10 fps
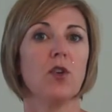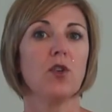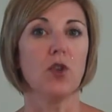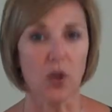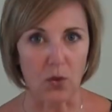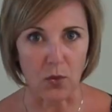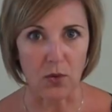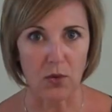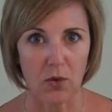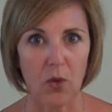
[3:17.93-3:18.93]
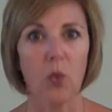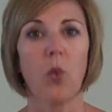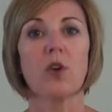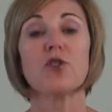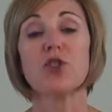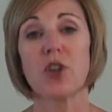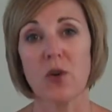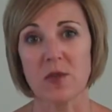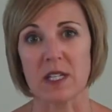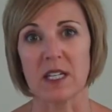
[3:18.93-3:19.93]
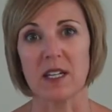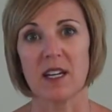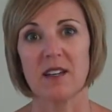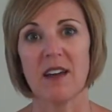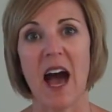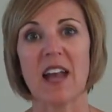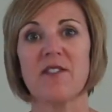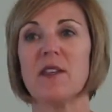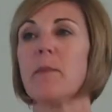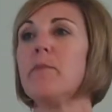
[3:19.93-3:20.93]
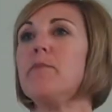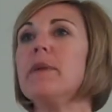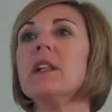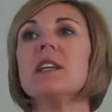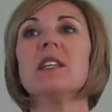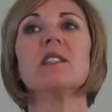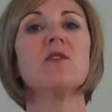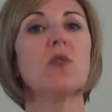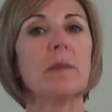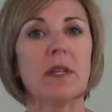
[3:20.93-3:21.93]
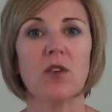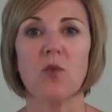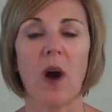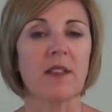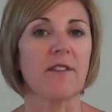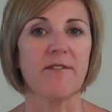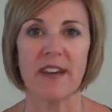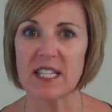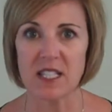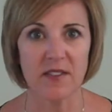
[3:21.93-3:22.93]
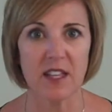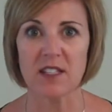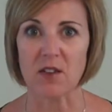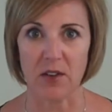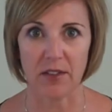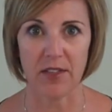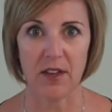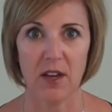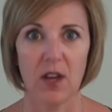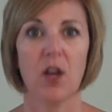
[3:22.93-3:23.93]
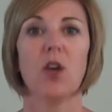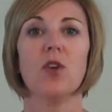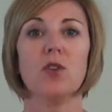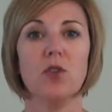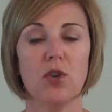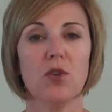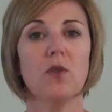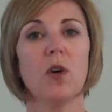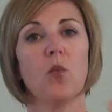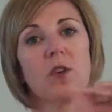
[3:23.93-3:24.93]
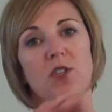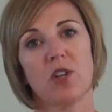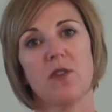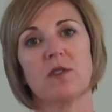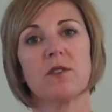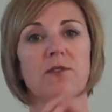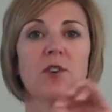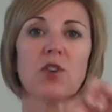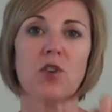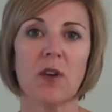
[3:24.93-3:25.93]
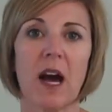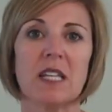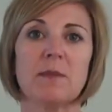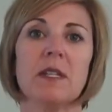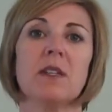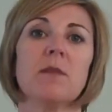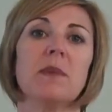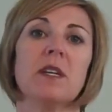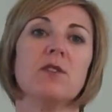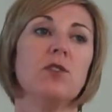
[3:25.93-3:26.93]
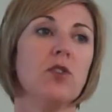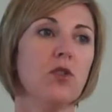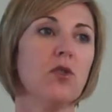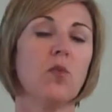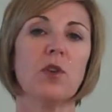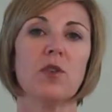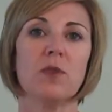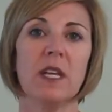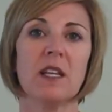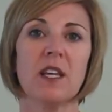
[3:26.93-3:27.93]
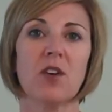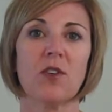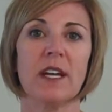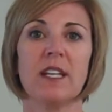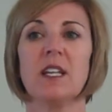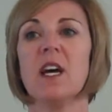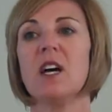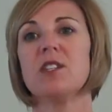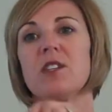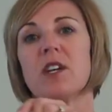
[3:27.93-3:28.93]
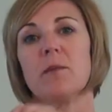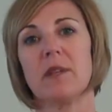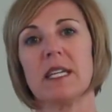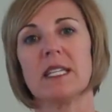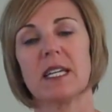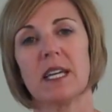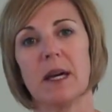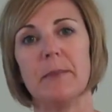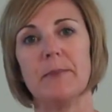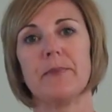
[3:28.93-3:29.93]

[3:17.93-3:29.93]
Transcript: You were chosen out of the billions of women who walk the face of this earth. You were chosen for your husband because you were uniquely created to complete him.